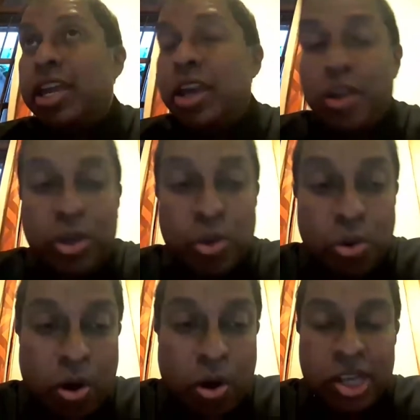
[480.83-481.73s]
you
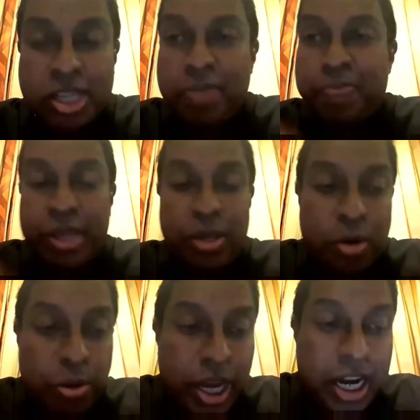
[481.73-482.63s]

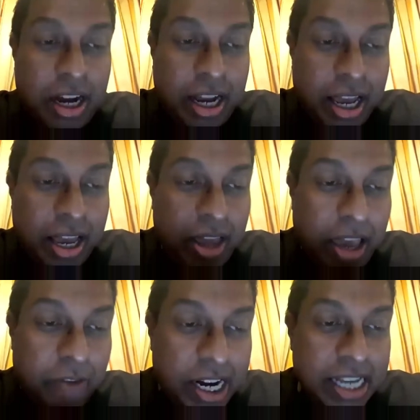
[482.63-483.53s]
do it if
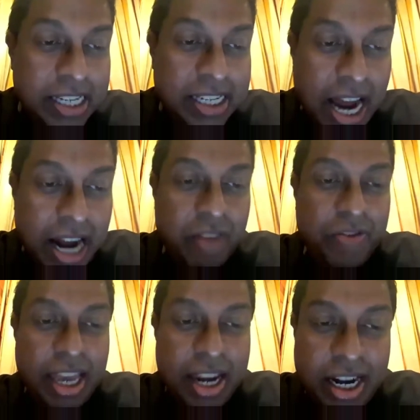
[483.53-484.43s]
it is done with
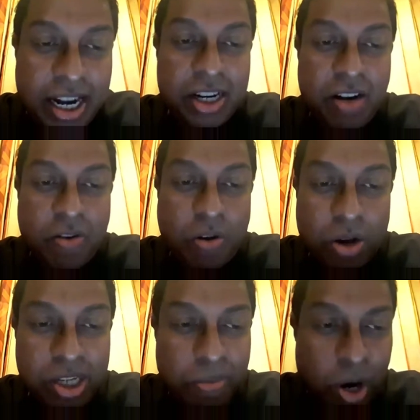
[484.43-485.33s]
the intention of
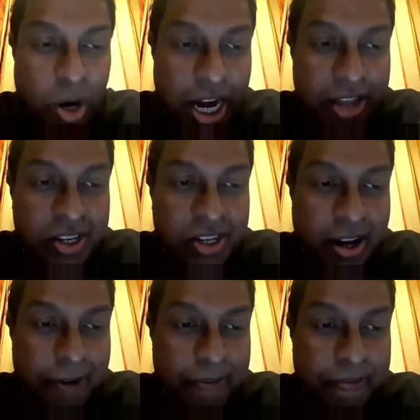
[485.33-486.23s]
causing bodily injury
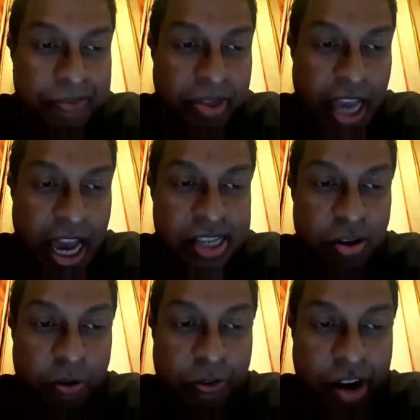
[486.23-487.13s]
as the
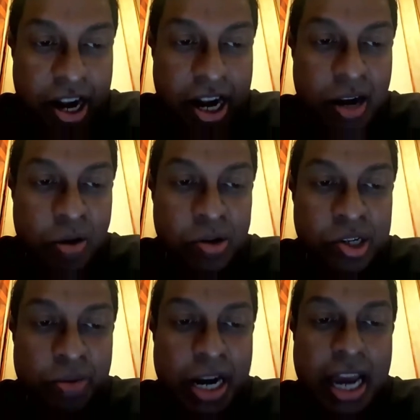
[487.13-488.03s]
offender knows to
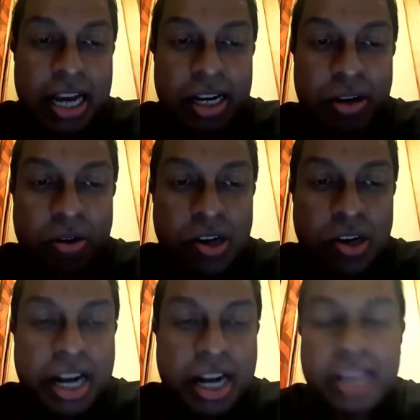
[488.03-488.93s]
be likely to cause the
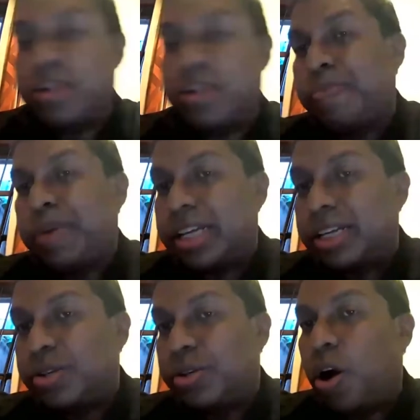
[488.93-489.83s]
death of the person. So
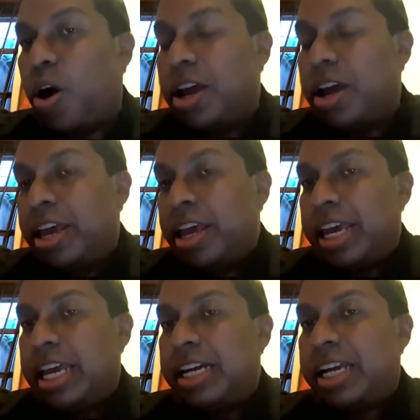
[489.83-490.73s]
your
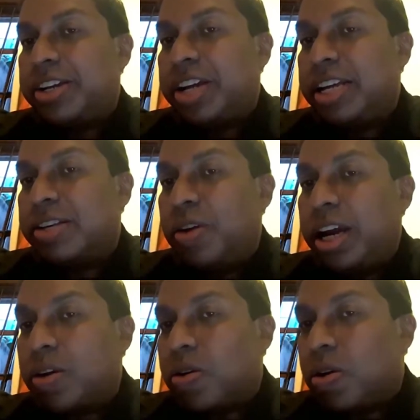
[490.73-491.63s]
intention is only to
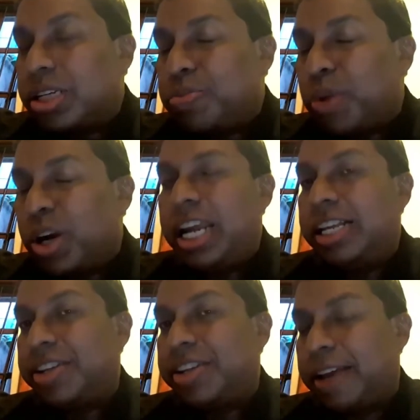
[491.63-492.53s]
cause bodily
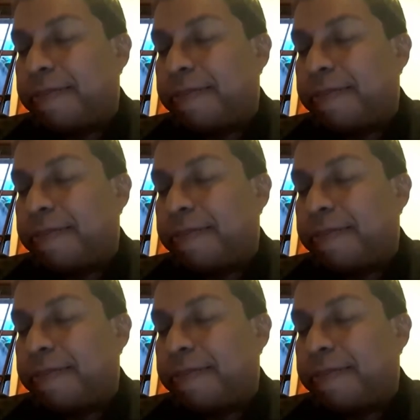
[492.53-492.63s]
injury.